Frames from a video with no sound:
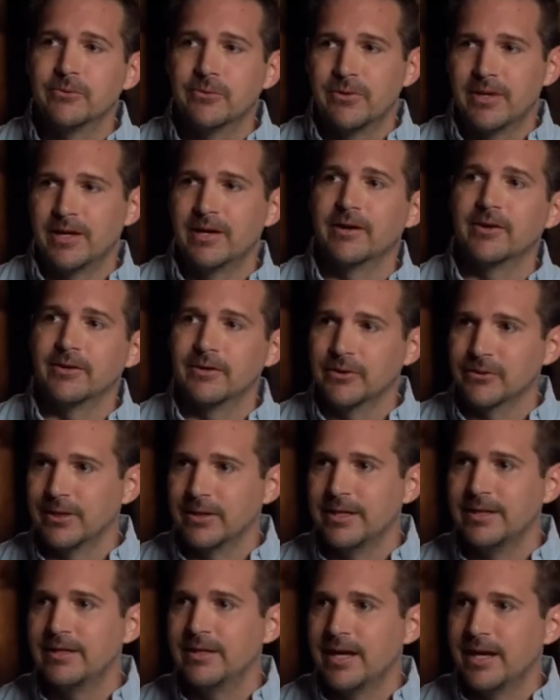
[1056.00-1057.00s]
there. You're
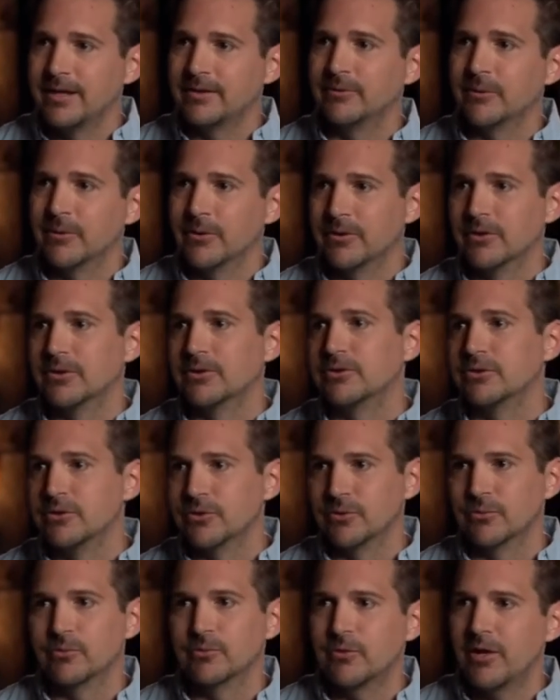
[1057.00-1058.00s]
in the headquarters.
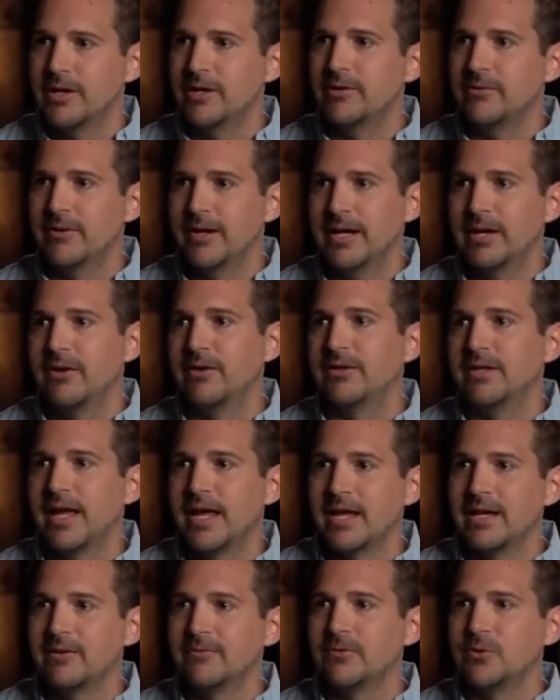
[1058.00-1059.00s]
You're running around.
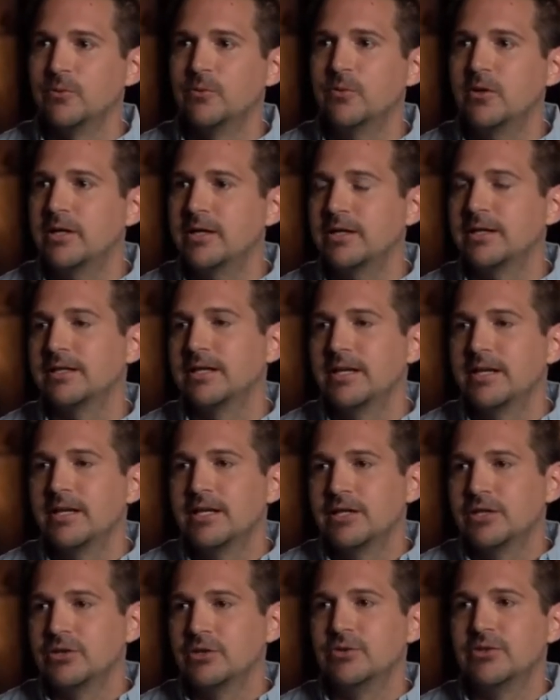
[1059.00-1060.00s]
And if you want,
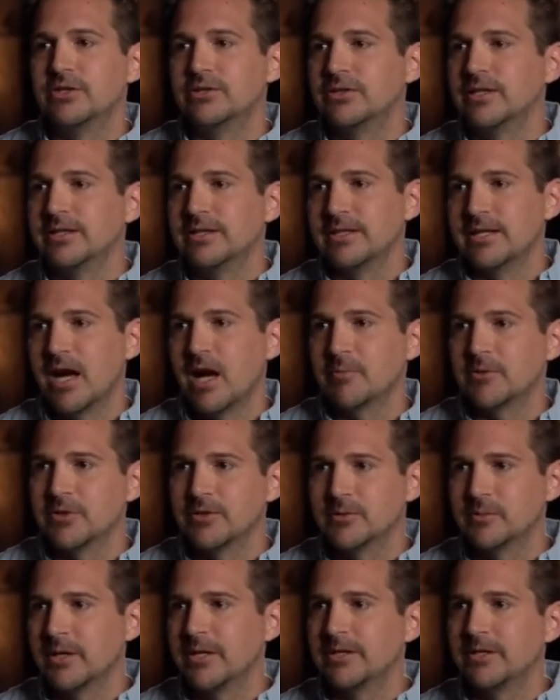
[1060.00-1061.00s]
you just hit the
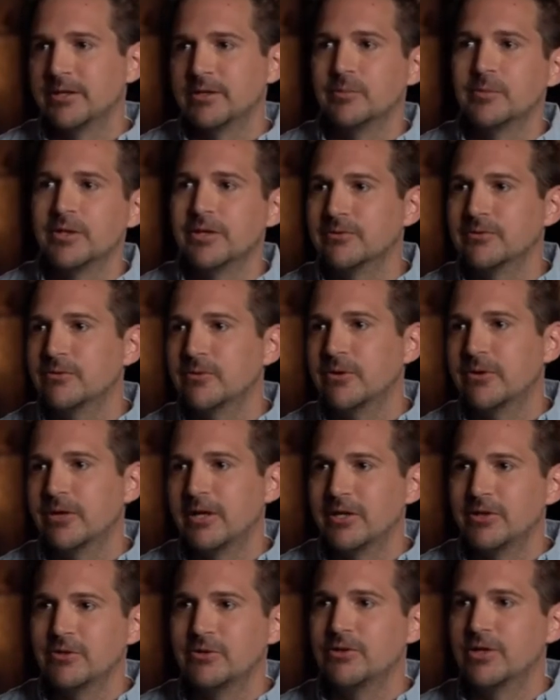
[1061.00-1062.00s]
options button on your PS4
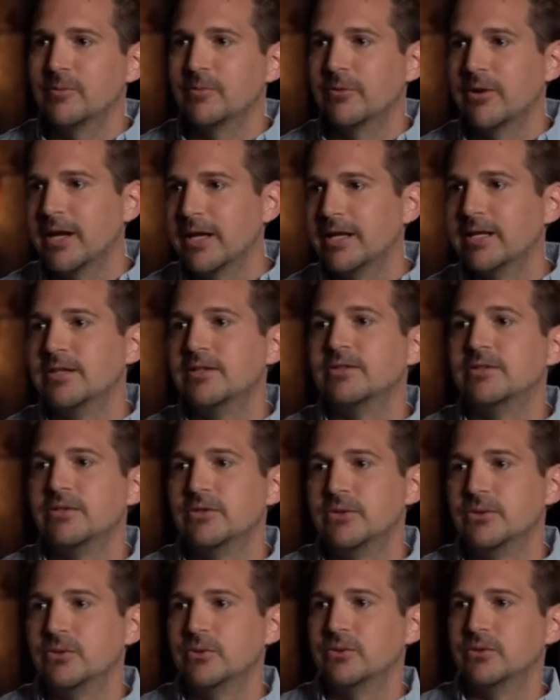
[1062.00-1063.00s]
and you jump right
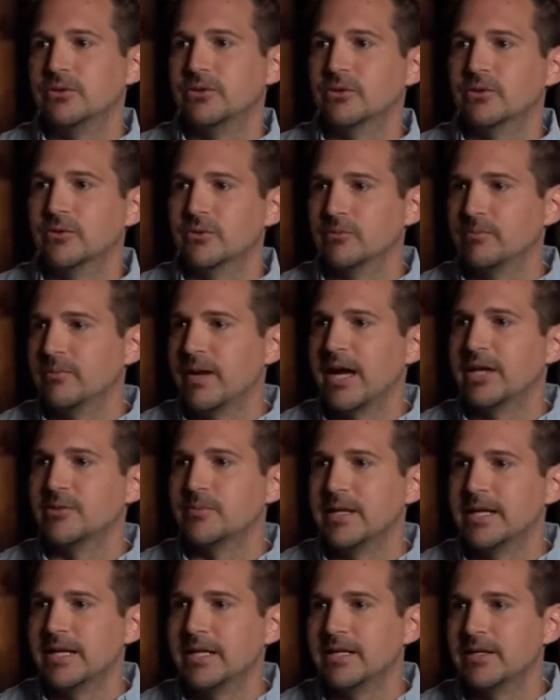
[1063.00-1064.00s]
into your
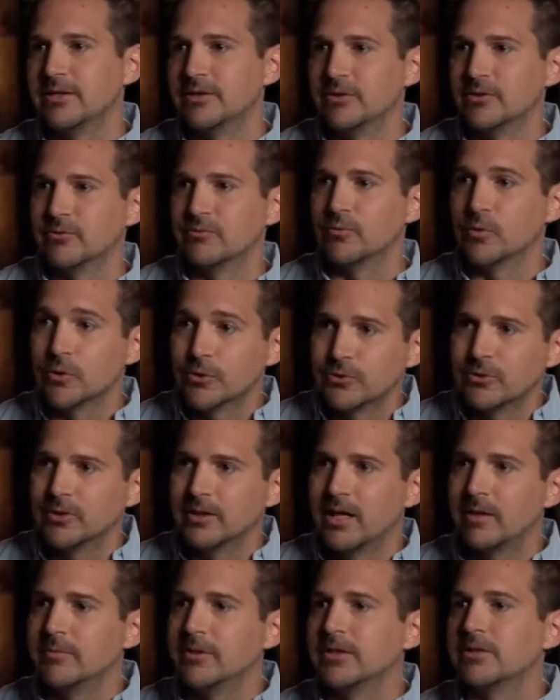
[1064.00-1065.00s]
matchmaking and your virtual
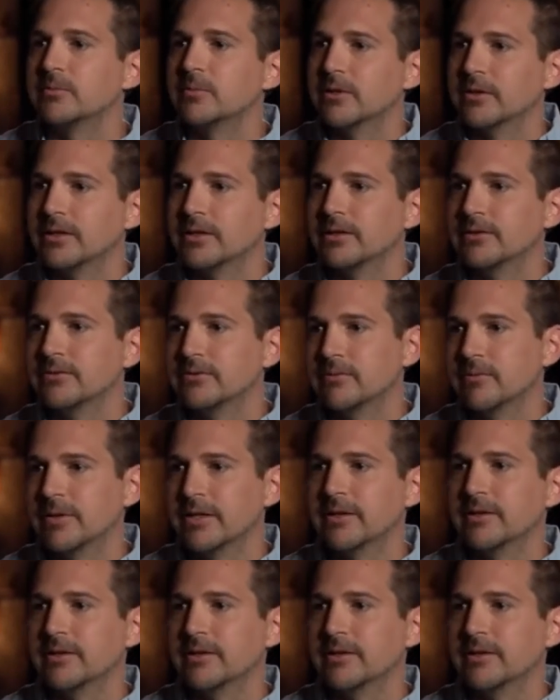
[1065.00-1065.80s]
lobby experience from there.